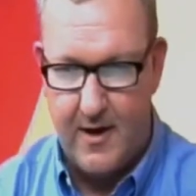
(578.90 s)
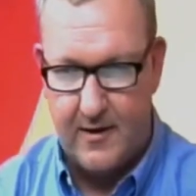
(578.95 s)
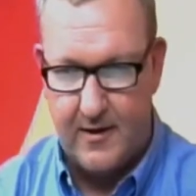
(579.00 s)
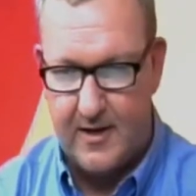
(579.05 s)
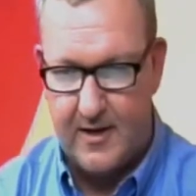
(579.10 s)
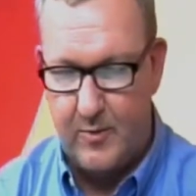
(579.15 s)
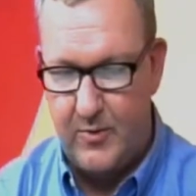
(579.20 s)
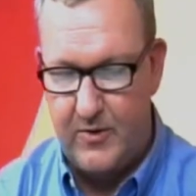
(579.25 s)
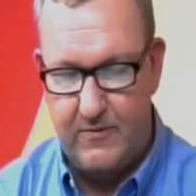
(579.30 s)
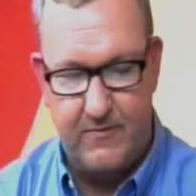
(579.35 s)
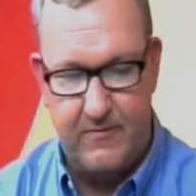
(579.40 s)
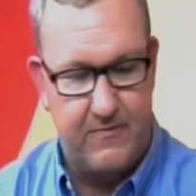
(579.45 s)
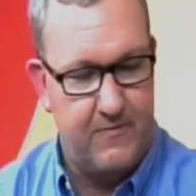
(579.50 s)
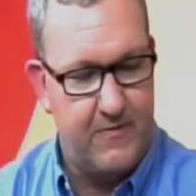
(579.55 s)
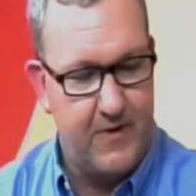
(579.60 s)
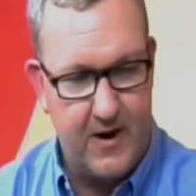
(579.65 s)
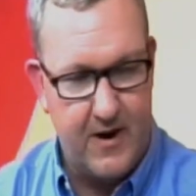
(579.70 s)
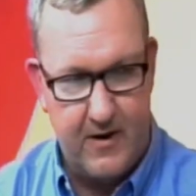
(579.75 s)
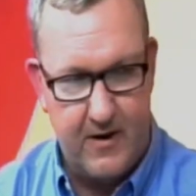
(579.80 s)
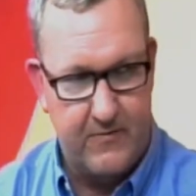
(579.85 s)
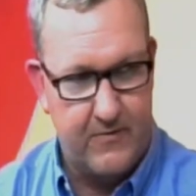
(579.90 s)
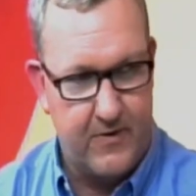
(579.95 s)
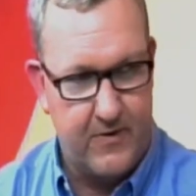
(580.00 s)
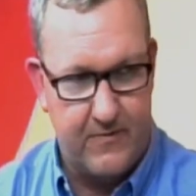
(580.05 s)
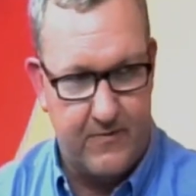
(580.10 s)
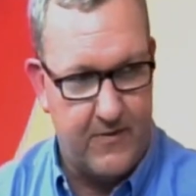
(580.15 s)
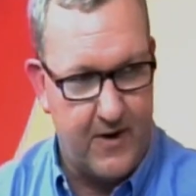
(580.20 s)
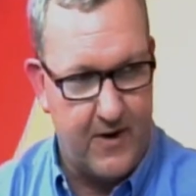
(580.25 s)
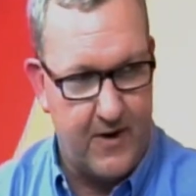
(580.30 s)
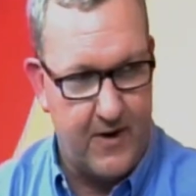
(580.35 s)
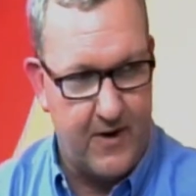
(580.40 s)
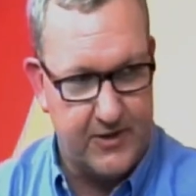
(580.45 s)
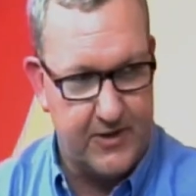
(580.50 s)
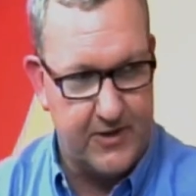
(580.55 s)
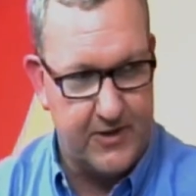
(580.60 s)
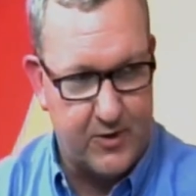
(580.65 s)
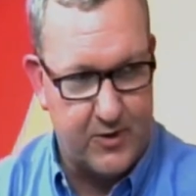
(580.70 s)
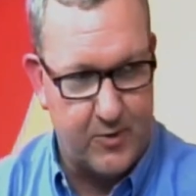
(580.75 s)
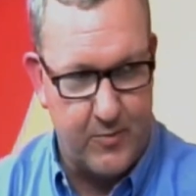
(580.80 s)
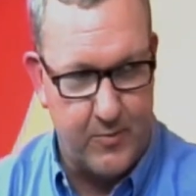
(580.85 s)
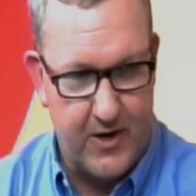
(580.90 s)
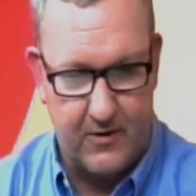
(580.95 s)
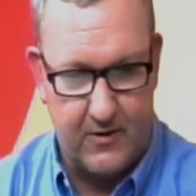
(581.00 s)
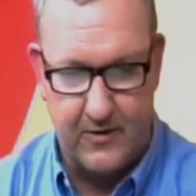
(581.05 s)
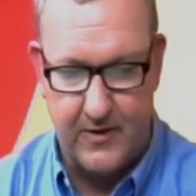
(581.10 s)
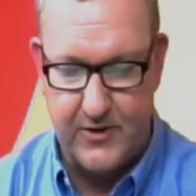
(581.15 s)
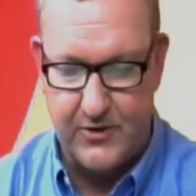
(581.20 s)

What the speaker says: can be very, very financially detrimental.